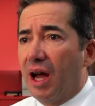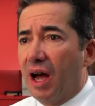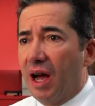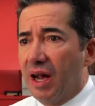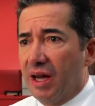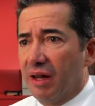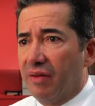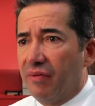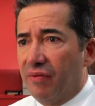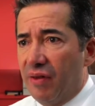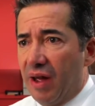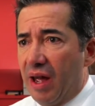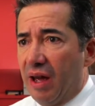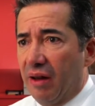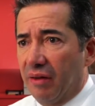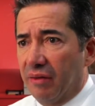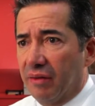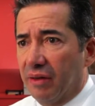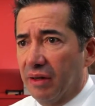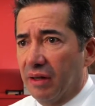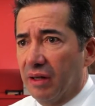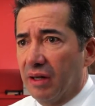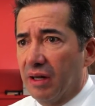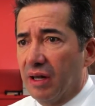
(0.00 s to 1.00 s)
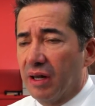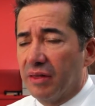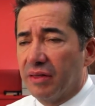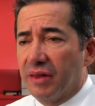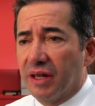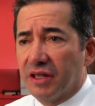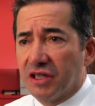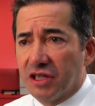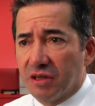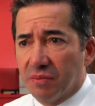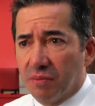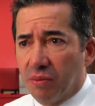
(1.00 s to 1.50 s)
I have found
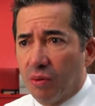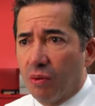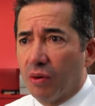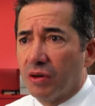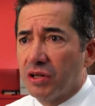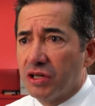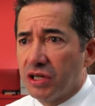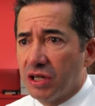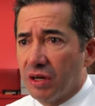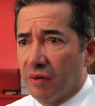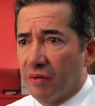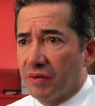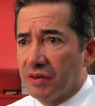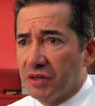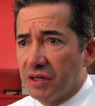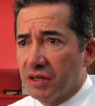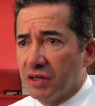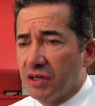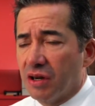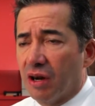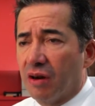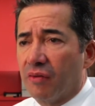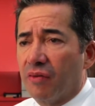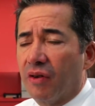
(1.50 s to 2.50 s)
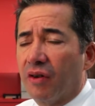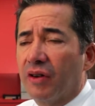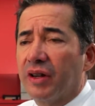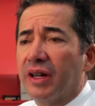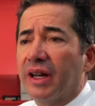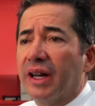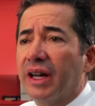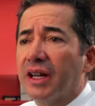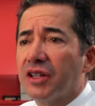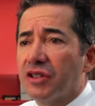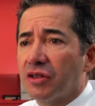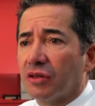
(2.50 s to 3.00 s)
that support services are very
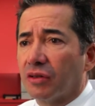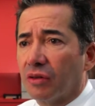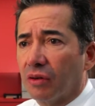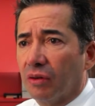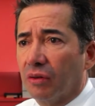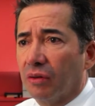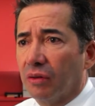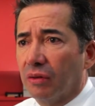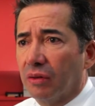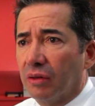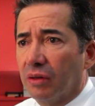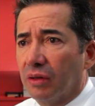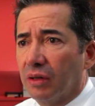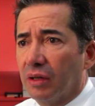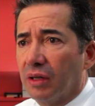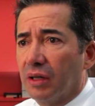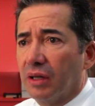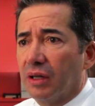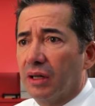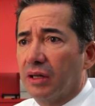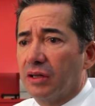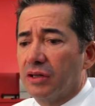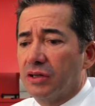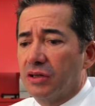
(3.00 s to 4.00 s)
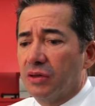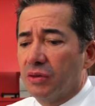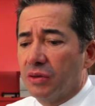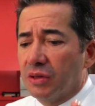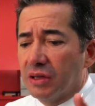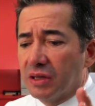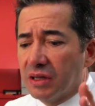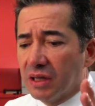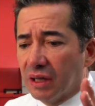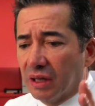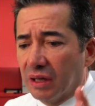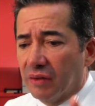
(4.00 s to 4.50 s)
integral to
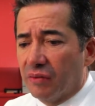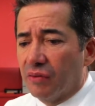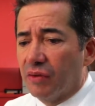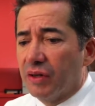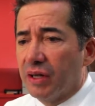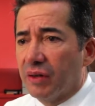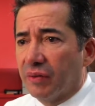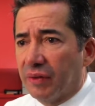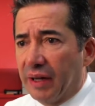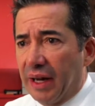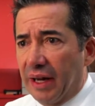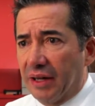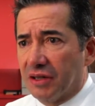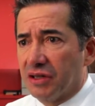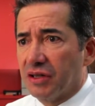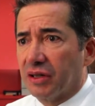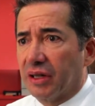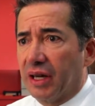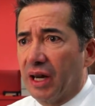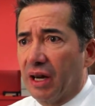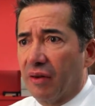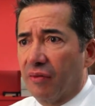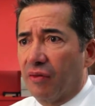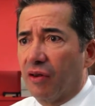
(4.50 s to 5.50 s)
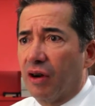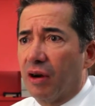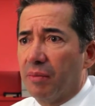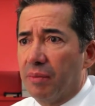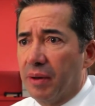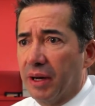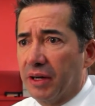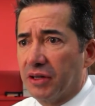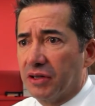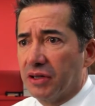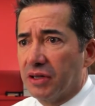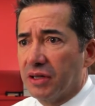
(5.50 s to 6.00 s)
the delivery of cancer care for our
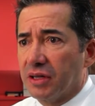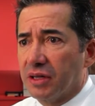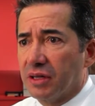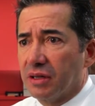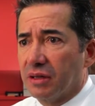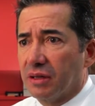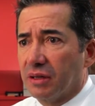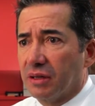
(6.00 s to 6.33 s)
patients.